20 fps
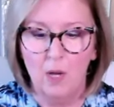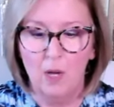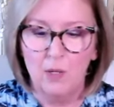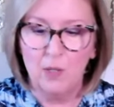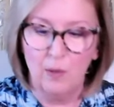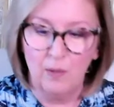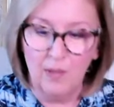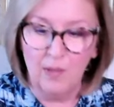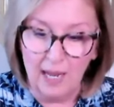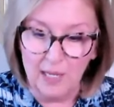
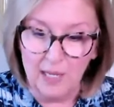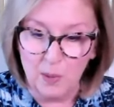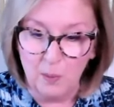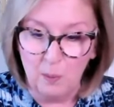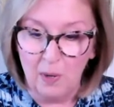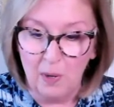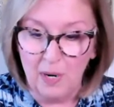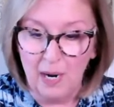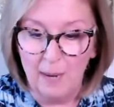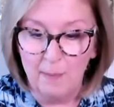So that's
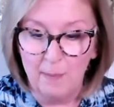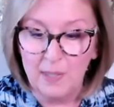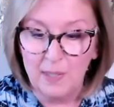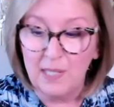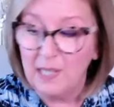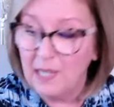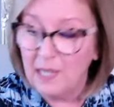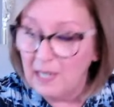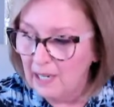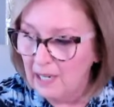what I'm
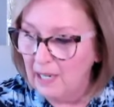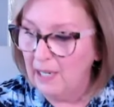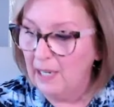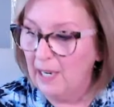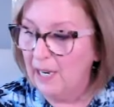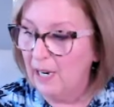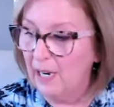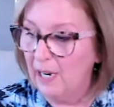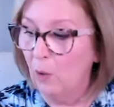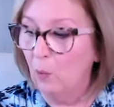seeing
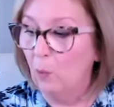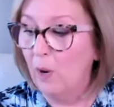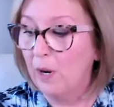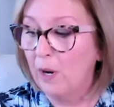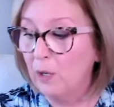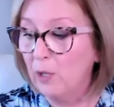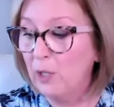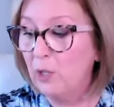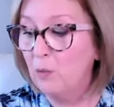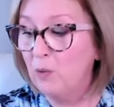here.
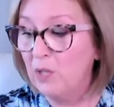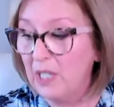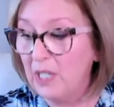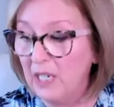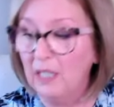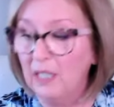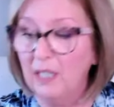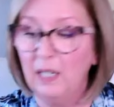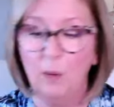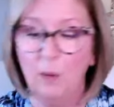What are you
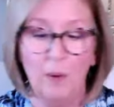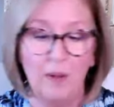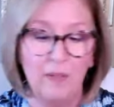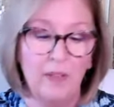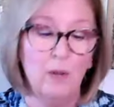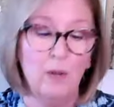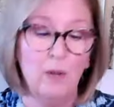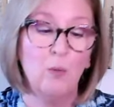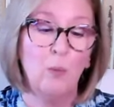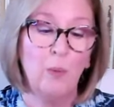dealing with
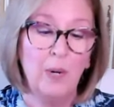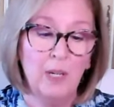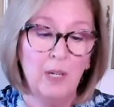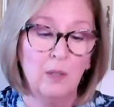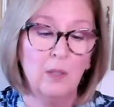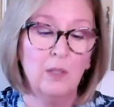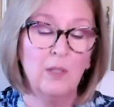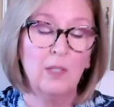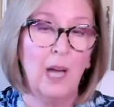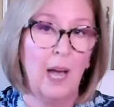in
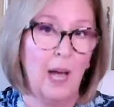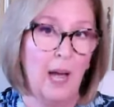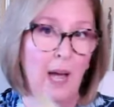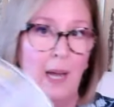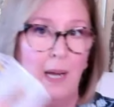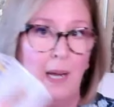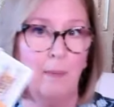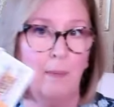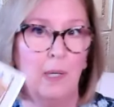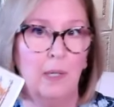real
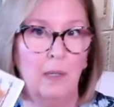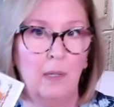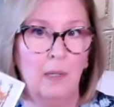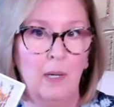time?